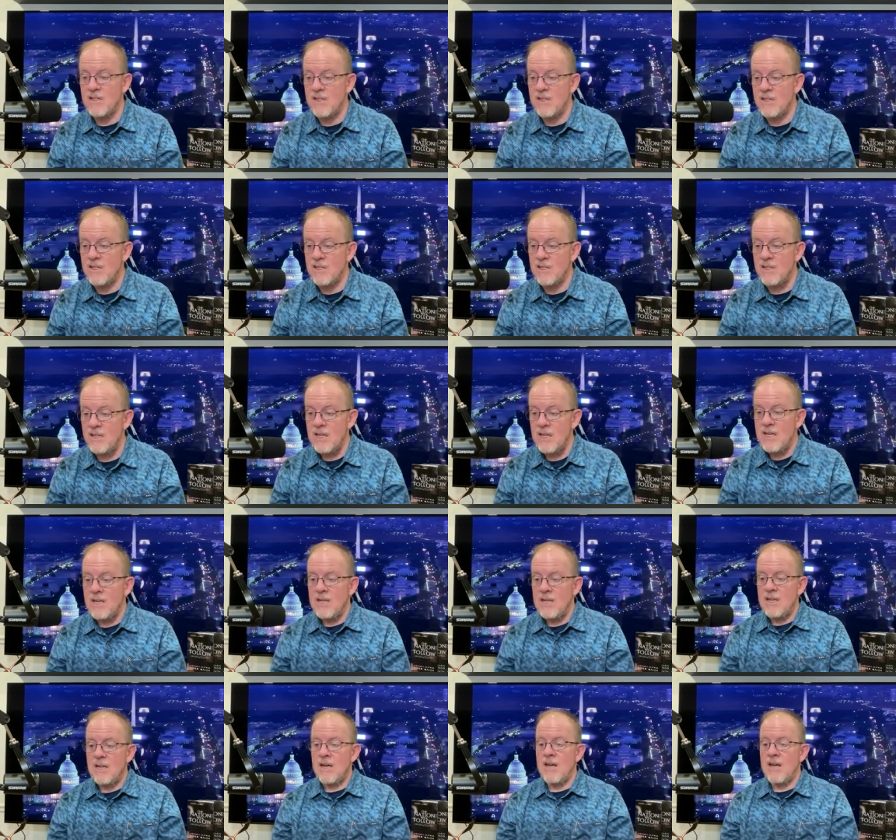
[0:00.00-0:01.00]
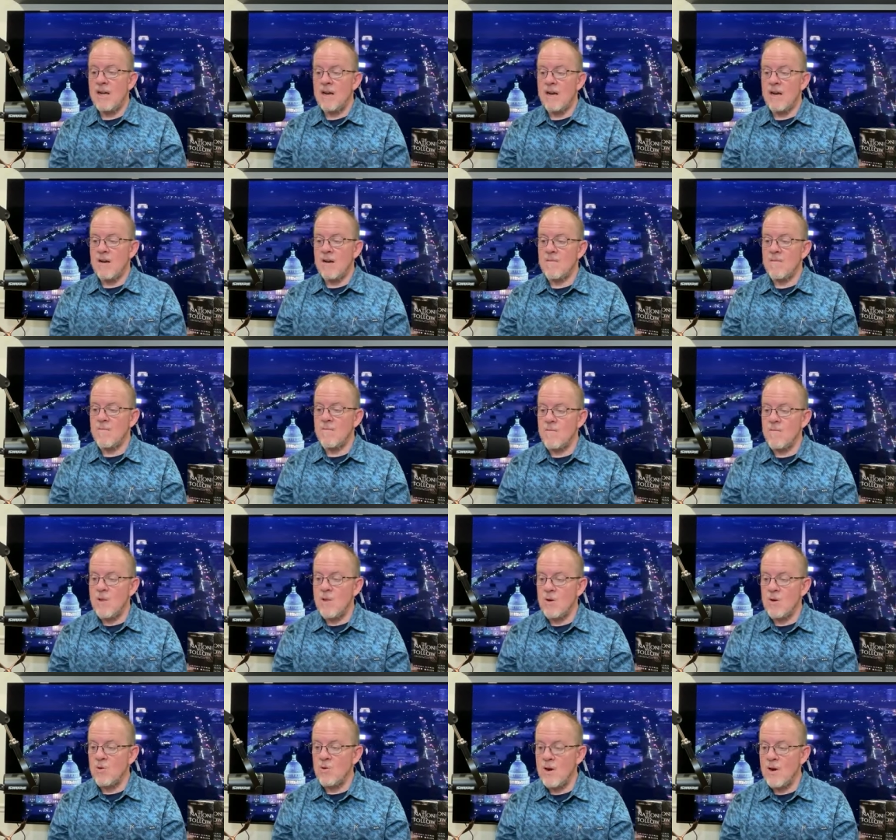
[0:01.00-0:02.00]
Uh, uh,
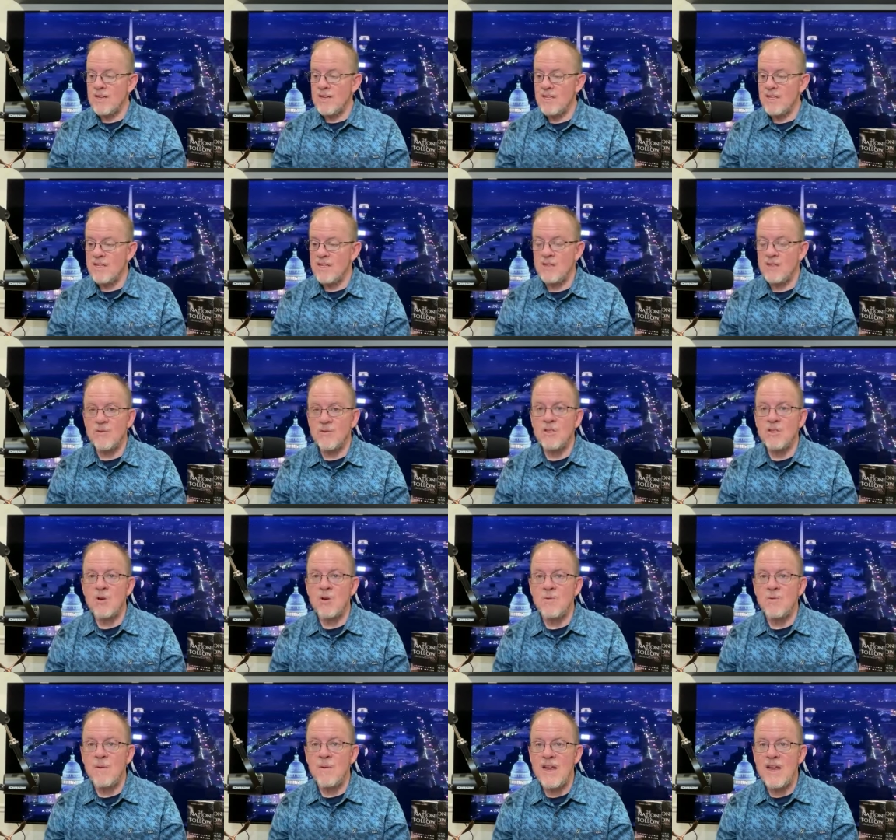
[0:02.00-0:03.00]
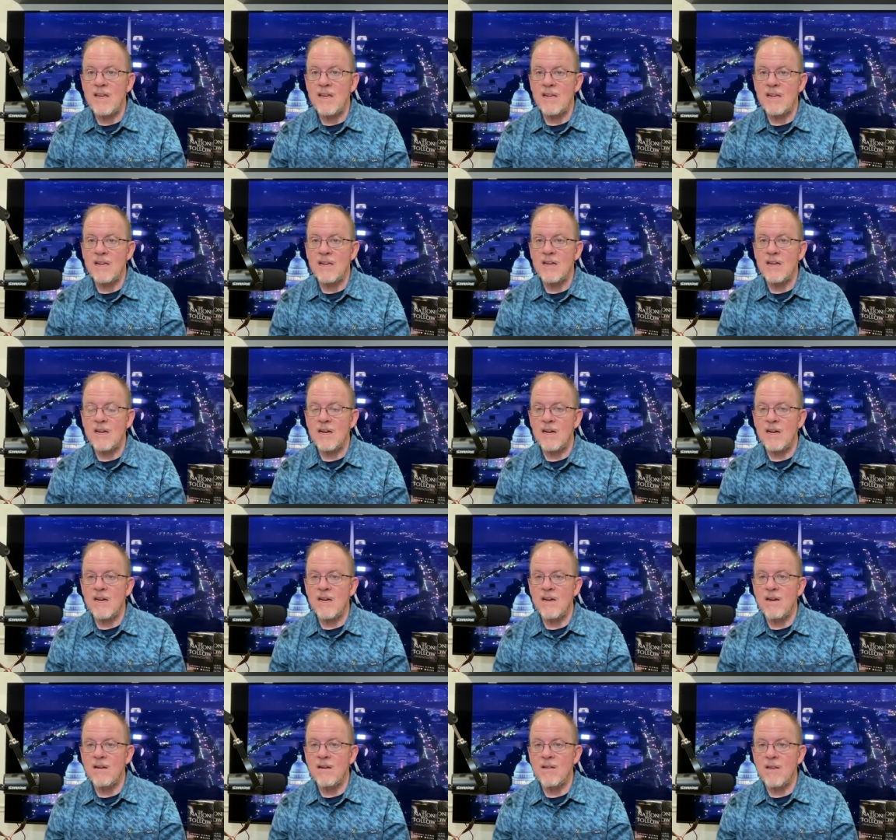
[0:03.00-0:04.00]
crises of his own making. Hmm.
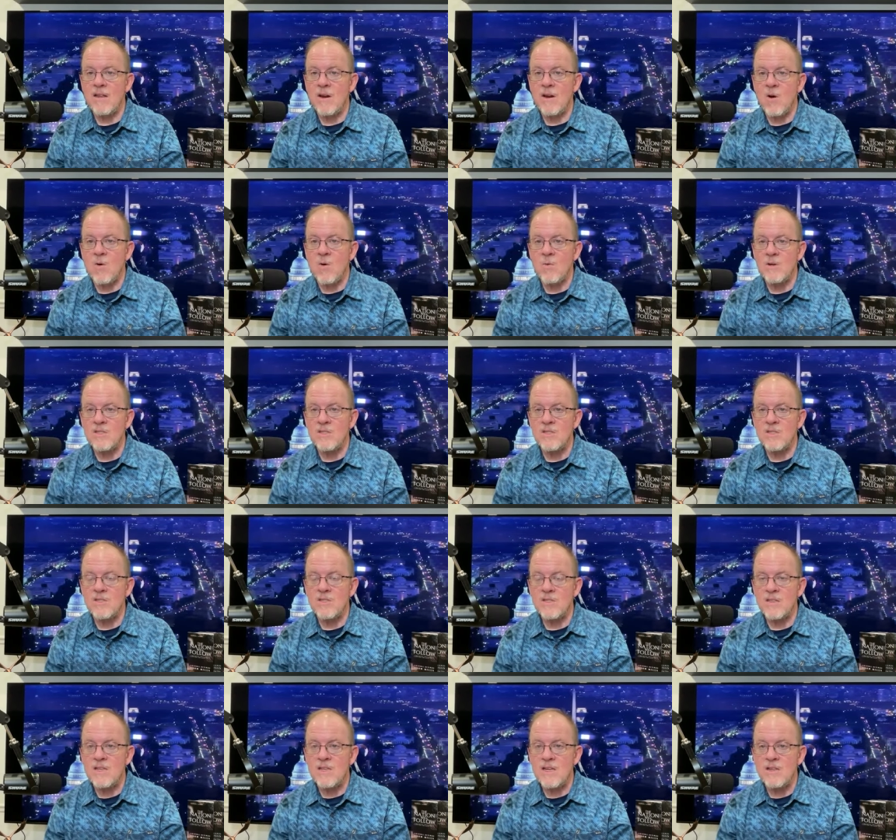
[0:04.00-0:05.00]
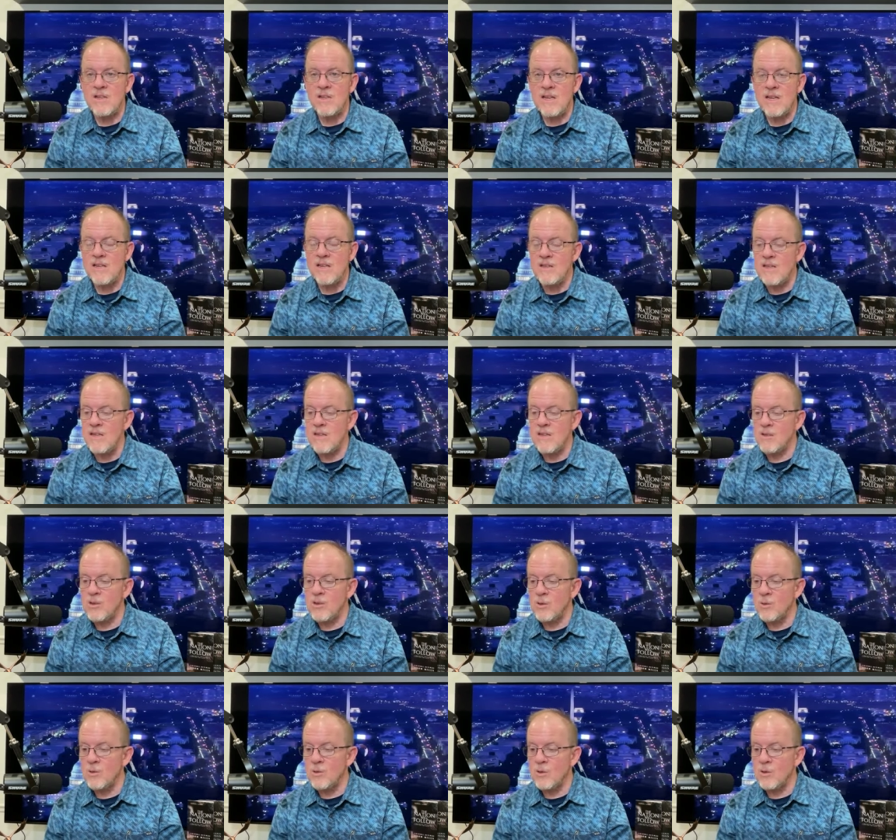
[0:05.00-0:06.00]
Uh, you know, was the, the, the
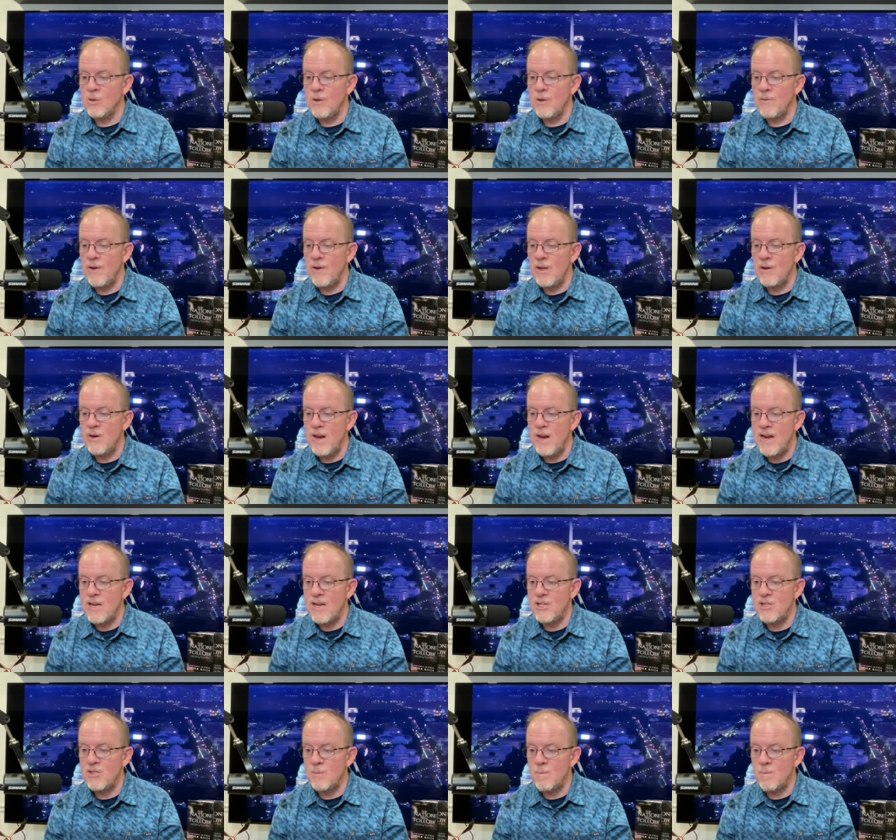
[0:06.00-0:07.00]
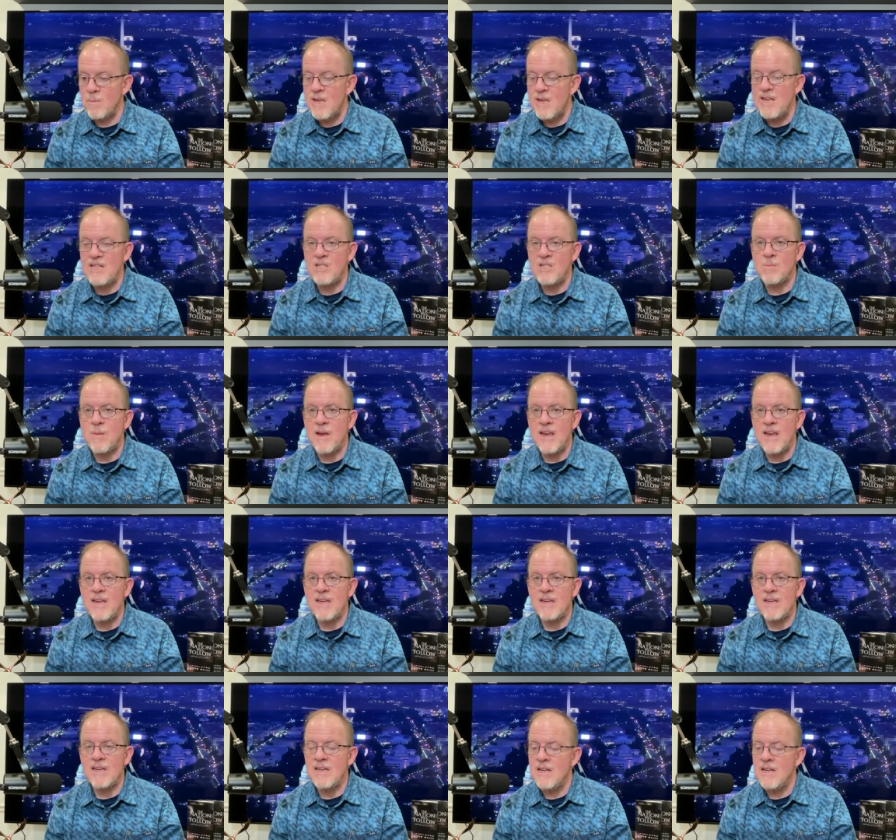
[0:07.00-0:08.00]
allure of international
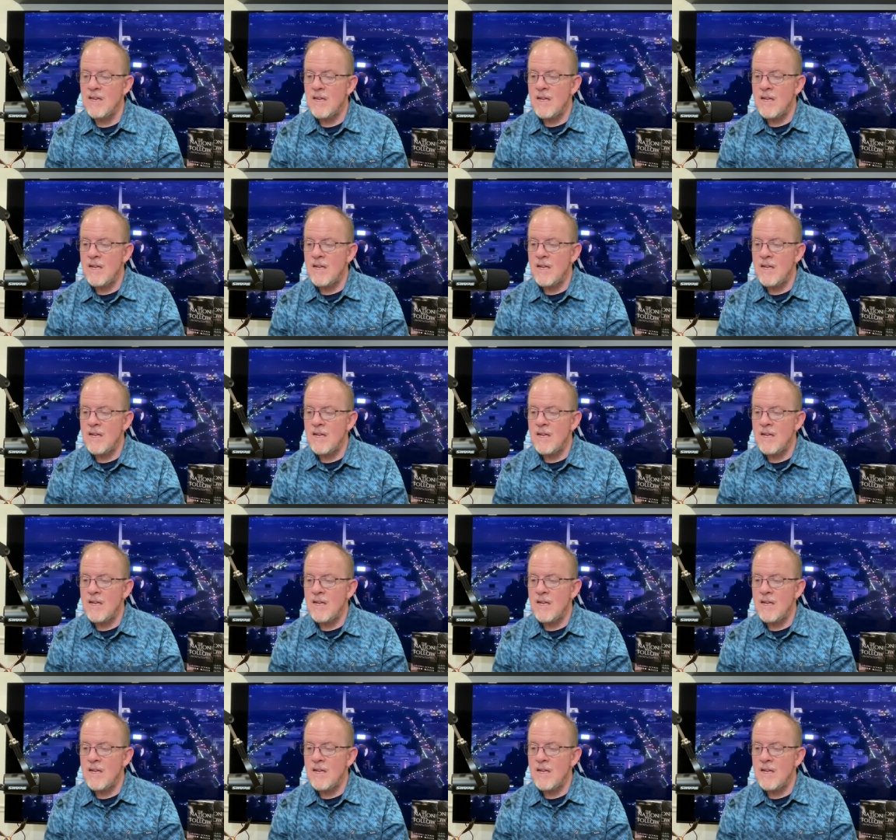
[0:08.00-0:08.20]
peacemaking,